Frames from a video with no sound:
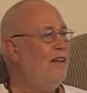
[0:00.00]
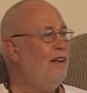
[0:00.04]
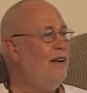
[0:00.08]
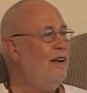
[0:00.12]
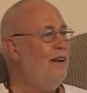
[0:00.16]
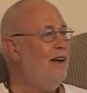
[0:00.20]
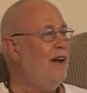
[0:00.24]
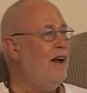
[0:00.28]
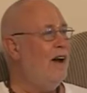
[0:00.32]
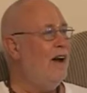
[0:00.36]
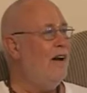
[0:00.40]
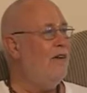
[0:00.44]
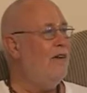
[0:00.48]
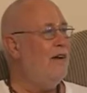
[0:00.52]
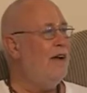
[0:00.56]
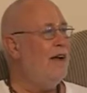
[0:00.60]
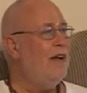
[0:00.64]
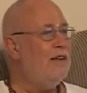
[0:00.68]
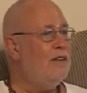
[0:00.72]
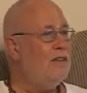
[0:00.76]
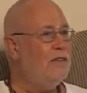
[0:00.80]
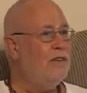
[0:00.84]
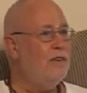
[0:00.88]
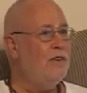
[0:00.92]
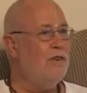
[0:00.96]
and now
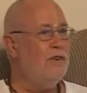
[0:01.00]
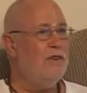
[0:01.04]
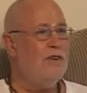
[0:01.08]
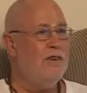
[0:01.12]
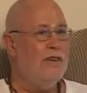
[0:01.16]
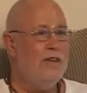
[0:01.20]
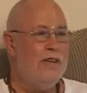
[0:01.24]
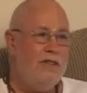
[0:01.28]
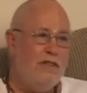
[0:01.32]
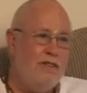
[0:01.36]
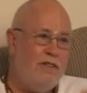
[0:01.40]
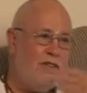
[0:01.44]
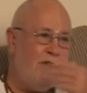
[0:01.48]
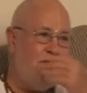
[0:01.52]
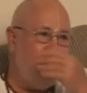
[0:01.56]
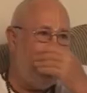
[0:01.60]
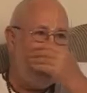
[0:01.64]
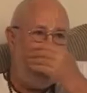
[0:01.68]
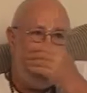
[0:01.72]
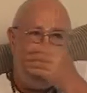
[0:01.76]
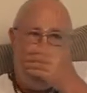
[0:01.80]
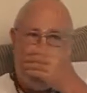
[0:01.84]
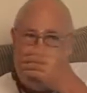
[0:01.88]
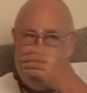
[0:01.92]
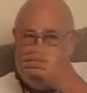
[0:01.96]
externally she
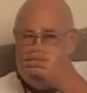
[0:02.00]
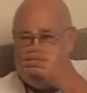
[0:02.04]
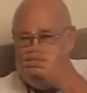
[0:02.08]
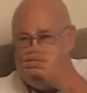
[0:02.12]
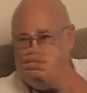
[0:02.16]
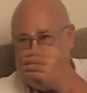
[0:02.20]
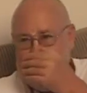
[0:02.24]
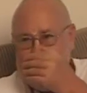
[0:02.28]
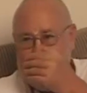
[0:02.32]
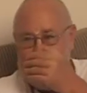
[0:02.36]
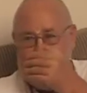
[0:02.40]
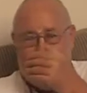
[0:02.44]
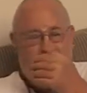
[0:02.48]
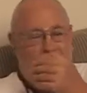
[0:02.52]
was being shy.